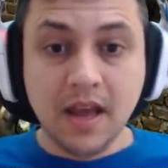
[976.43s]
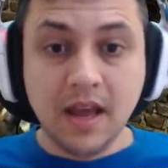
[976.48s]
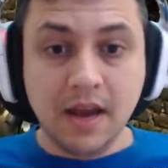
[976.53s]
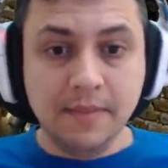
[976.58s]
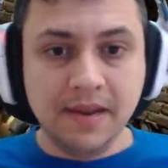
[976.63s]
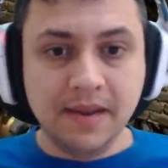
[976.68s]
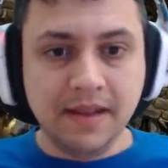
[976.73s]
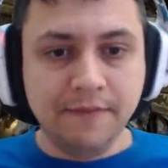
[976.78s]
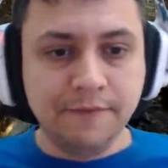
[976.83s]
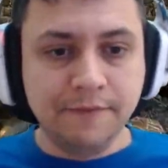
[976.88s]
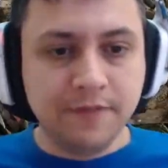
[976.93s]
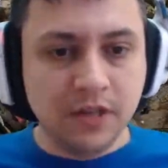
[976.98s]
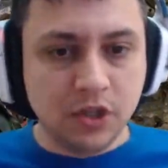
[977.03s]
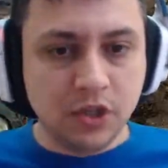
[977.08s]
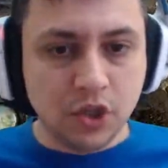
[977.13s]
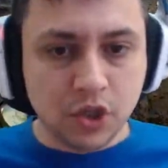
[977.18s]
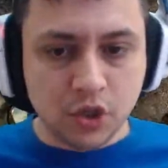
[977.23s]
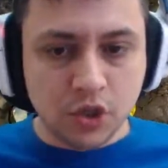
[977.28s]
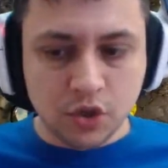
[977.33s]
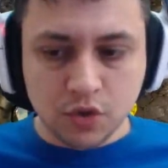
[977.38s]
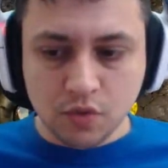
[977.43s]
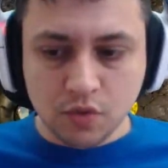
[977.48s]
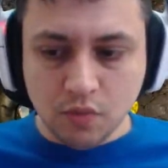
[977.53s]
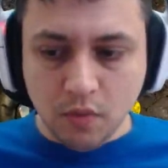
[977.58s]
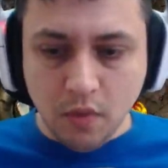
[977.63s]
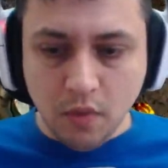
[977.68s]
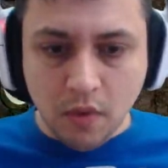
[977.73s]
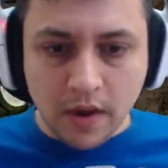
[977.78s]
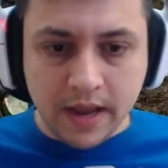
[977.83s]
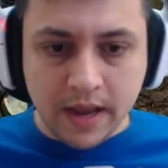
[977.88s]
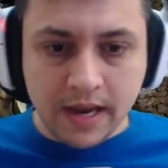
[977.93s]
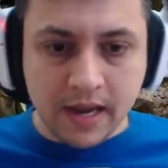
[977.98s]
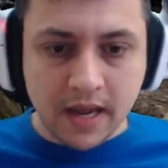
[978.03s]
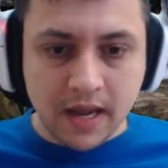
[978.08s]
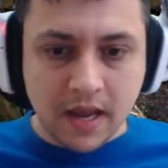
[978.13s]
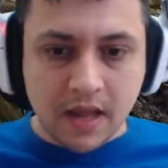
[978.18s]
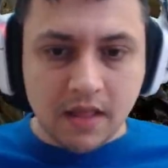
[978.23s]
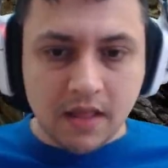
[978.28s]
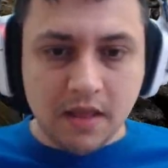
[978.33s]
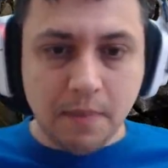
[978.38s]
I mean, they've destroyed
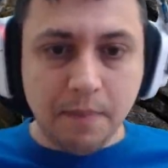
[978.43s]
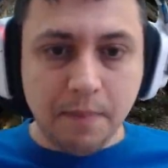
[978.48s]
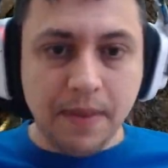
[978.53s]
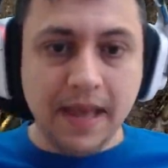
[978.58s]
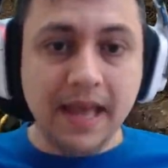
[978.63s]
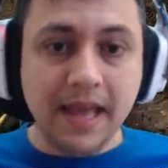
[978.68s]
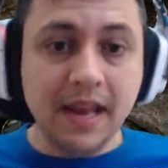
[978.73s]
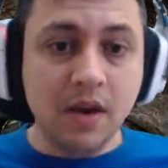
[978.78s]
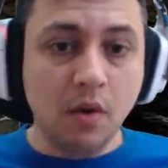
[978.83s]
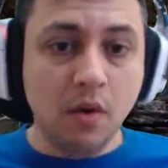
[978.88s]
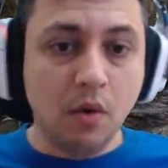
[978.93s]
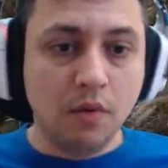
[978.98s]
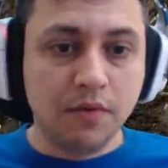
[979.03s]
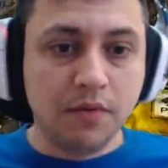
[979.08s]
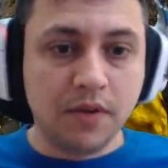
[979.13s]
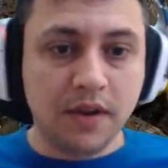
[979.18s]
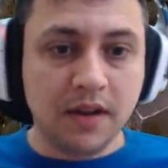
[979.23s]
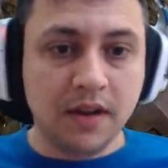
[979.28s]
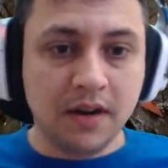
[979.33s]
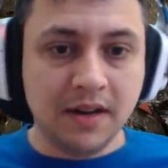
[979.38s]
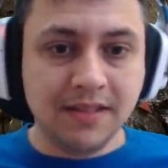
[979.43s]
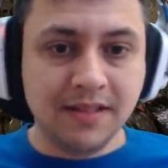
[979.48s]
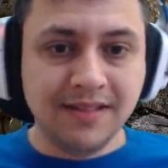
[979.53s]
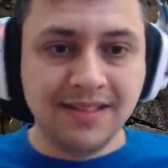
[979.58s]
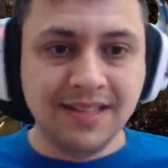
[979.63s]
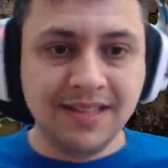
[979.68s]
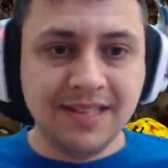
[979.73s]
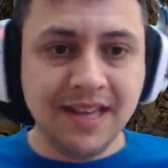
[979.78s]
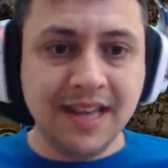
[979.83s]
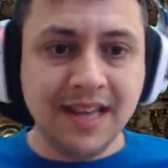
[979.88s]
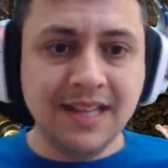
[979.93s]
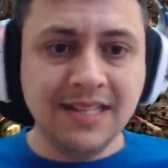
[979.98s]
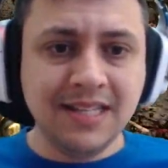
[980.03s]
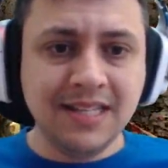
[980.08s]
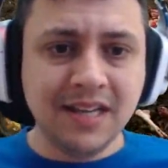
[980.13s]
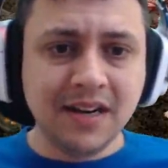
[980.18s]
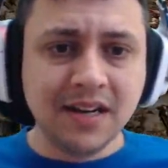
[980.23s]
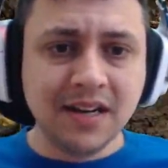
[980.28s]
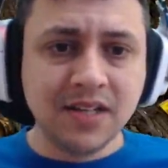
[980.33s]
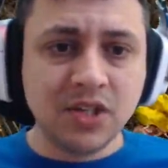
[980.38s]
the pit over here and they
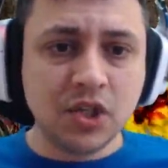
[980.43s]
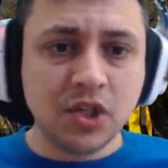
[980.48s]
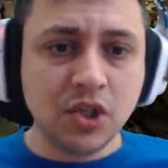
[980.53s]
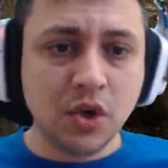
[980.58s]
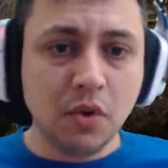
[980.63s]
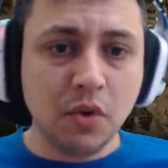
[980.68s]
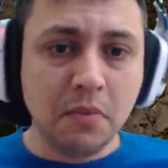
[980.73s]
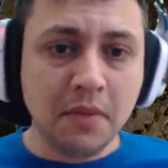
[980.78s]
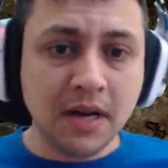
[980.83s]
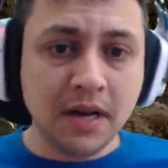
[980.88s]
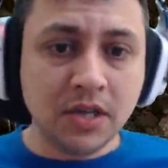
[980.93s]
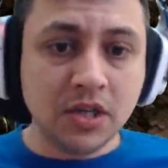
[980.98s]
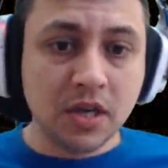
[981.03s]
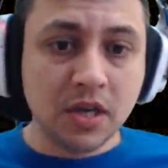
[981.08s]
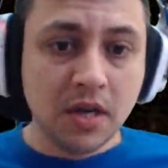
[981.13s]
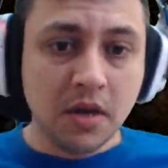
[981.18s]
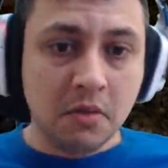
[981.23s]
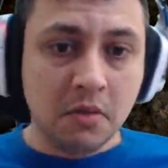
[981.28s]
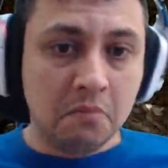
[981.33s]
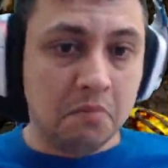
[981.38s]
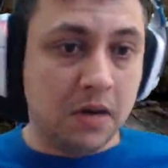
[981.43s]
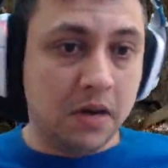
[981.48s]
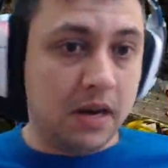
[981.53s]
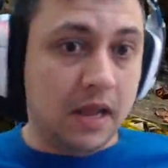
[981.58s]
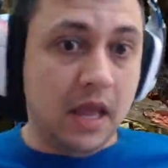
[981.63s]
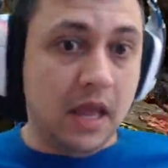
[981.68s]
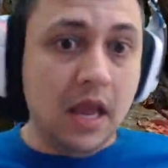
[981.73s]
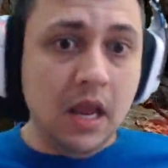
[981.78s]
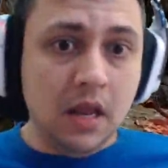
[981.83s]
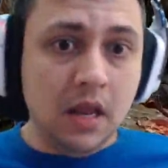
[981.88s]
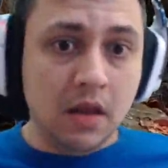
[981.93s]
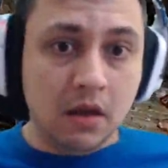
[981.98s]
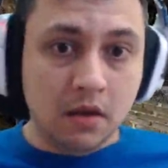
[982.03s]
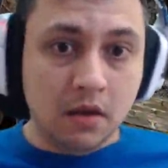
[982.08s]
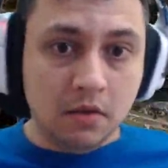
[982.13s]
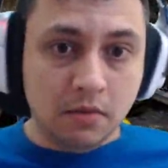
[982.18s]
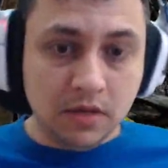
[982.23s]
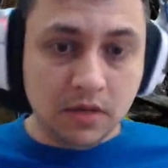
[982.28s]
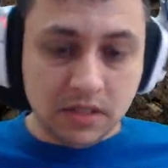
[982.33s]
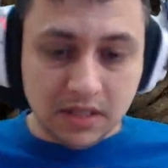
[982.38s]
dug so much. But hey,
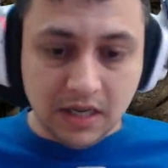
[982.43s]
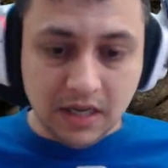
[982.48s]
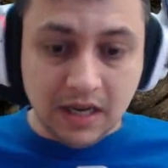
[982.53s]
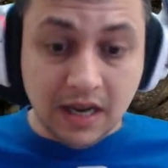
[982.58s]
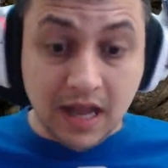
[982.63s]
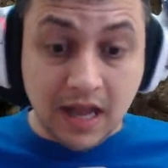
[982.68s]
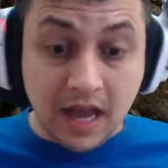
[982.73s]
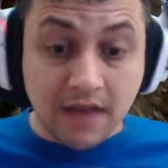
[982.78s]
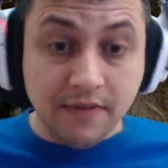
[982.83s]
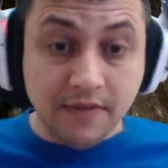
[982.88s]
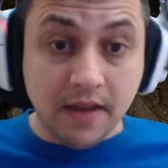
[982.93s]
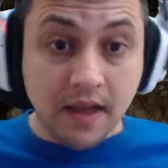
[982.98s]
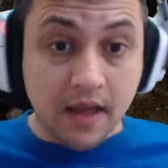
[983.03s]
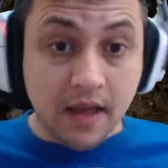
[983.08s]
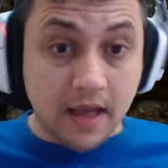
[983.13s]
we're still alive.